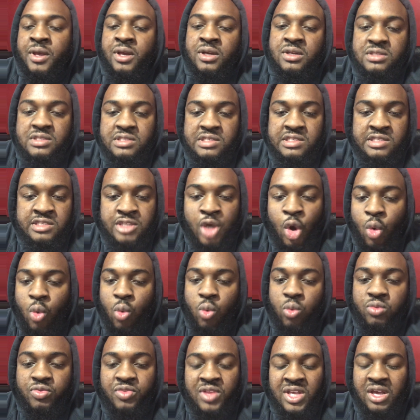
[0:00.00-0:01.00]

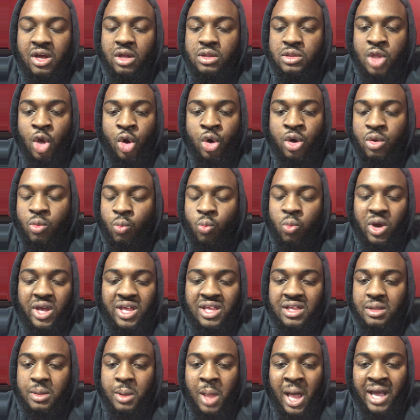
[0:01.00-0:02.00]
so the alert
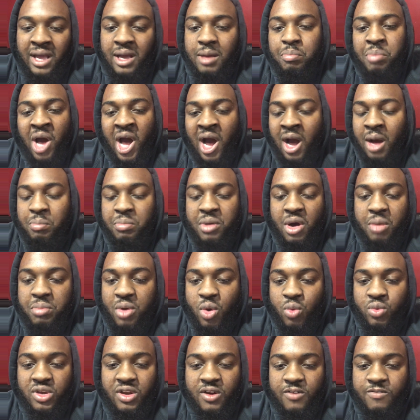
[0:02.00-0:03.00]
wouldn't like pop up
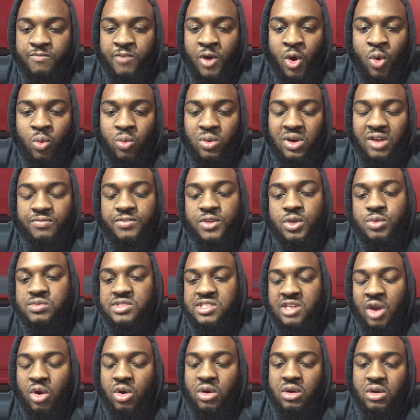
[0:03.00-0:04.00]
on your phone if you
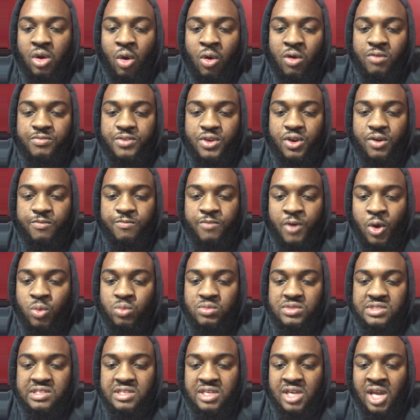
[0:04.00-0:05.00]
turned off your
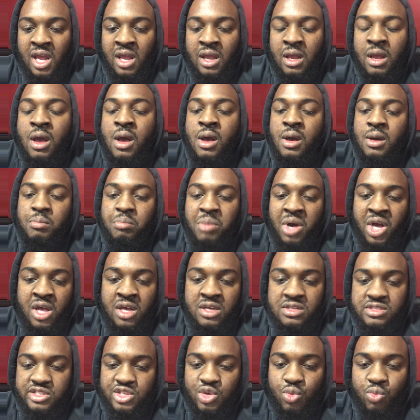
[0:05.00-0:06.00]
phone today
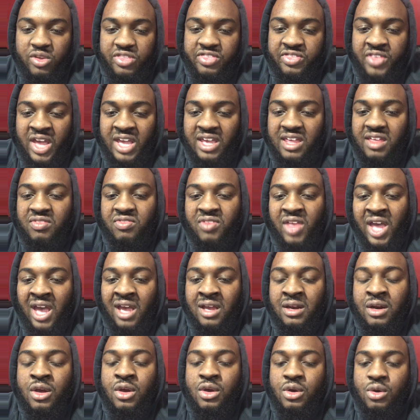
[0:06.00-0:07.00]
because you were thinking
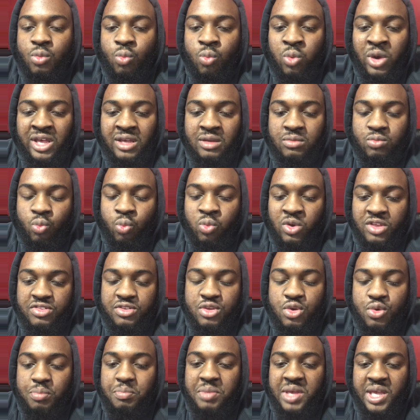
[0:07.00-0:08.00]
that with with
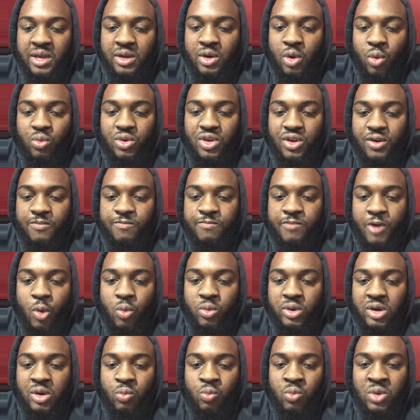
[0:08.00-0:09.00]
you being on your
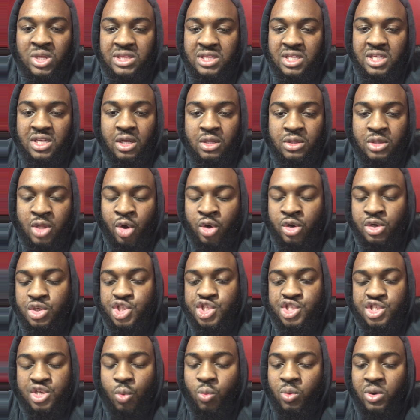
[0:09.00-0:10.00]
phone and with the alert
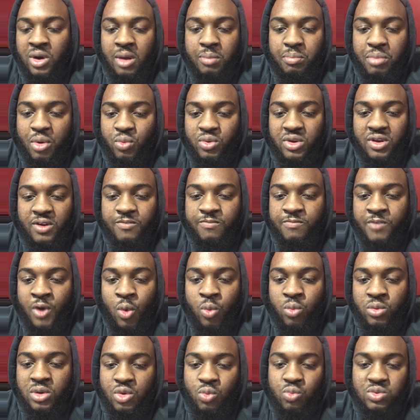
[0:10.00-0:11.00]
showing up on your
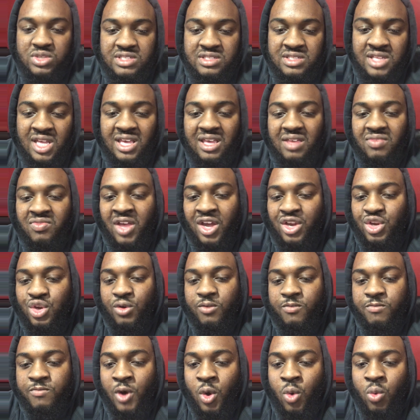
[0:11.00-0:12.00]
phone you was thinking that
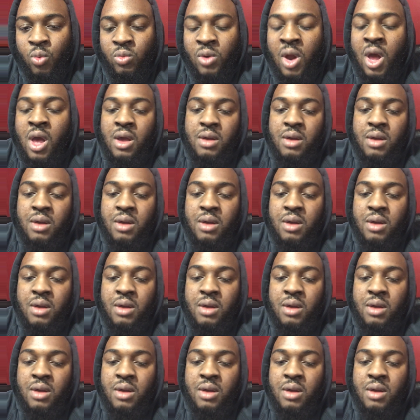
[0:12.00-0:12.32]
your phone